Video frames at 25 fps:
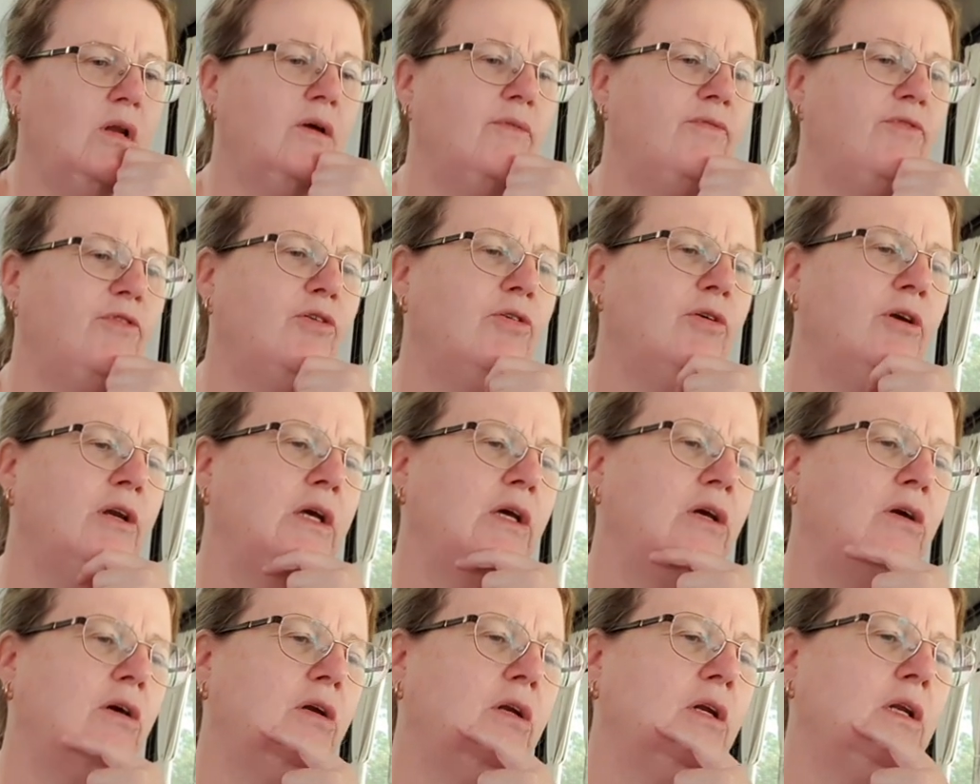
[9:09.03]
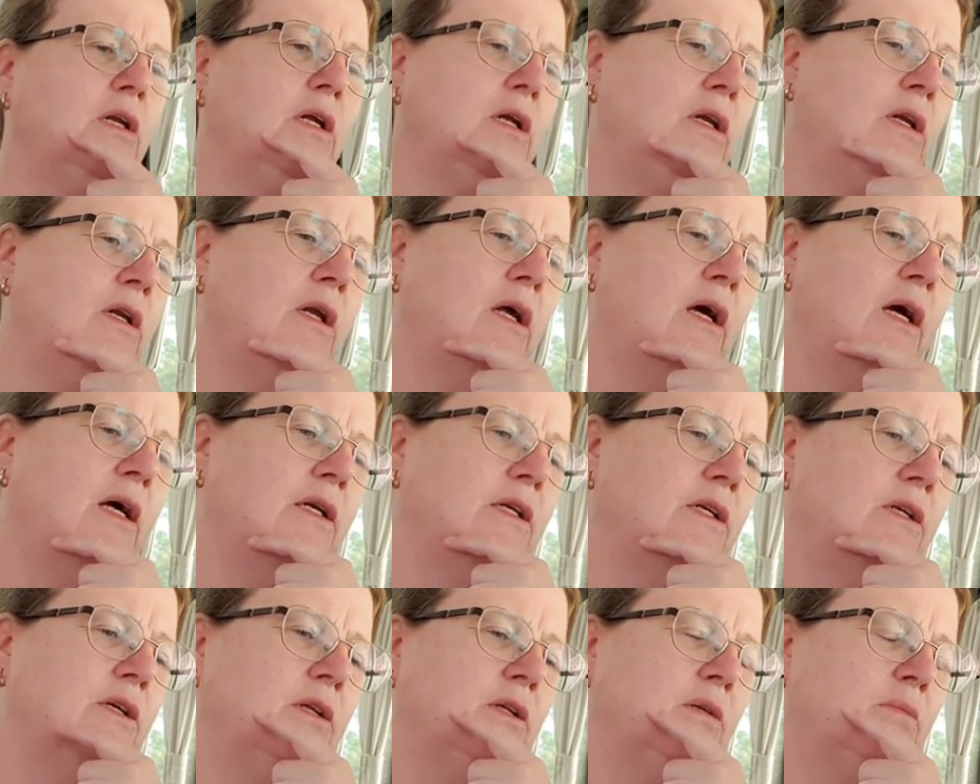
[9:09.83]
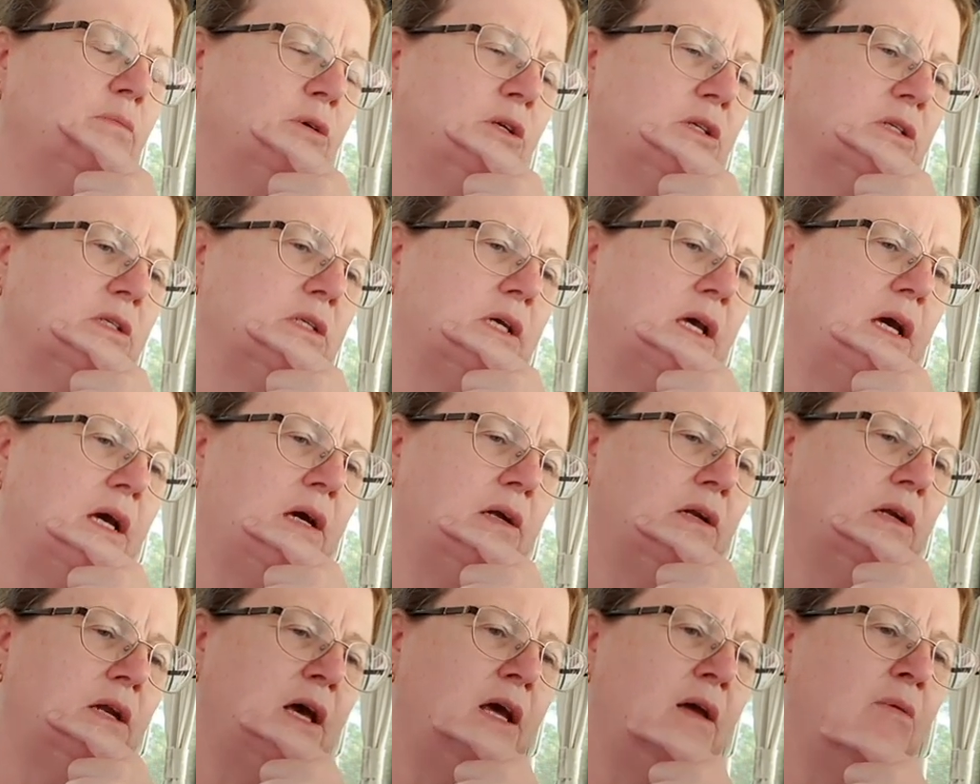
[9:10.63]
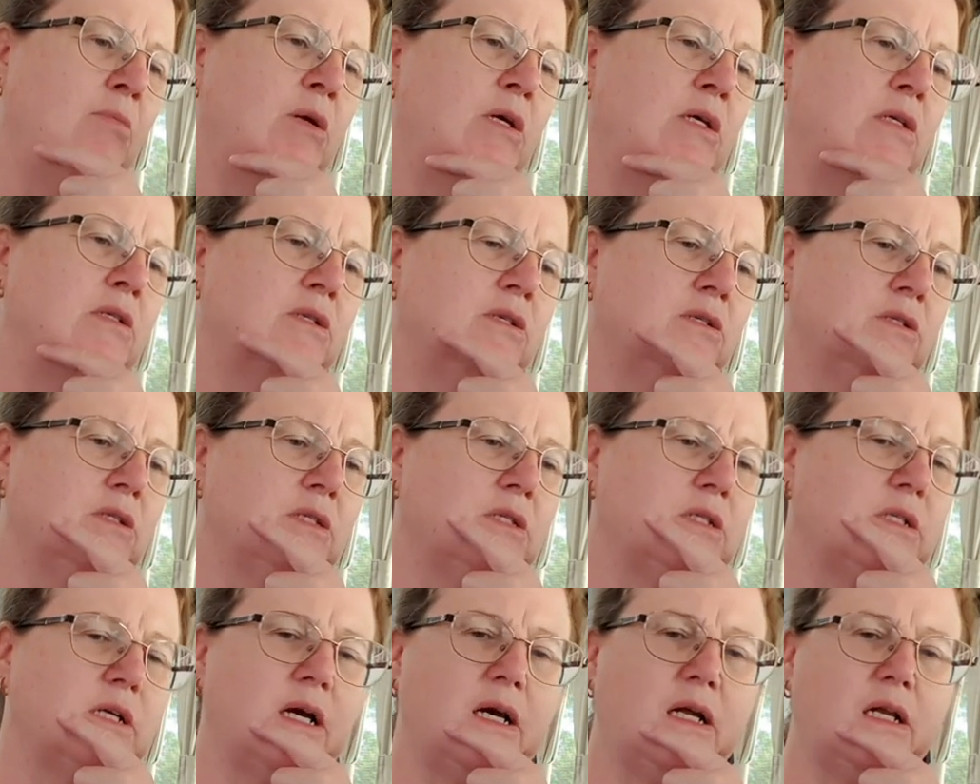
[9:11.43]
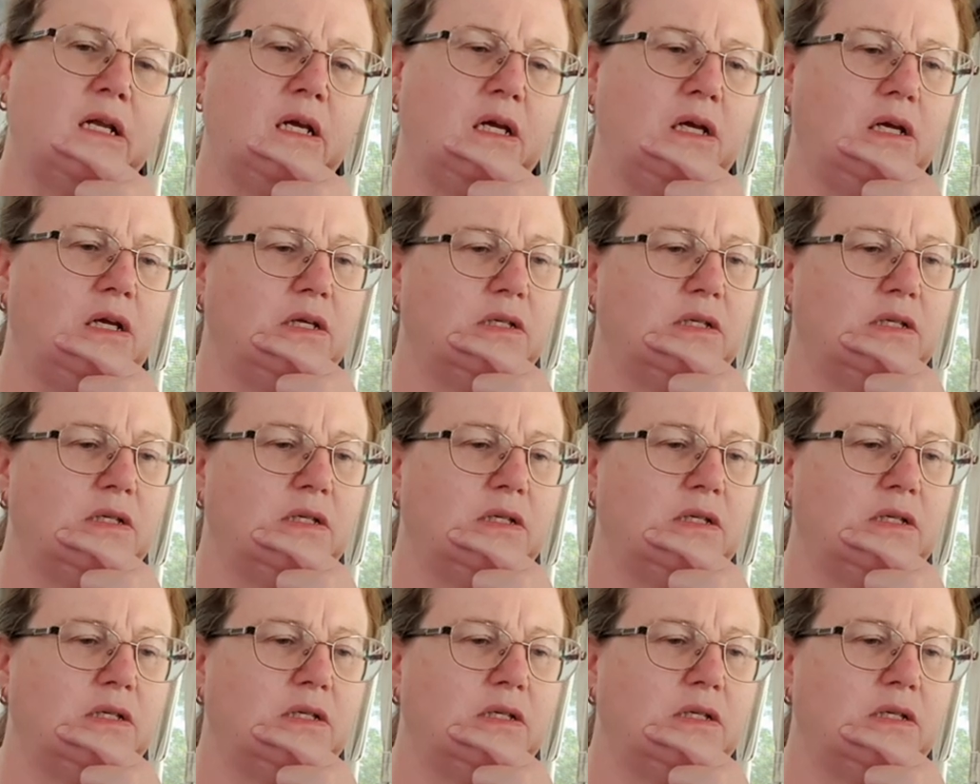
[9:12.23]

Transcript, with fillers: I've already got it in under what's our name is on Starlink,